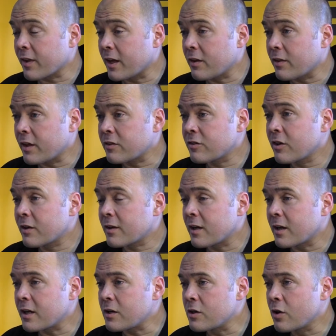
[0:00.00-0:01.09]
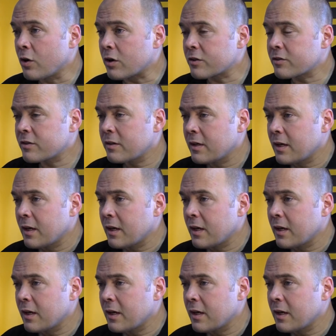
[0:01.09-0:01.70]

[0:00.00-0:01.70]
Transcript: They're certainly not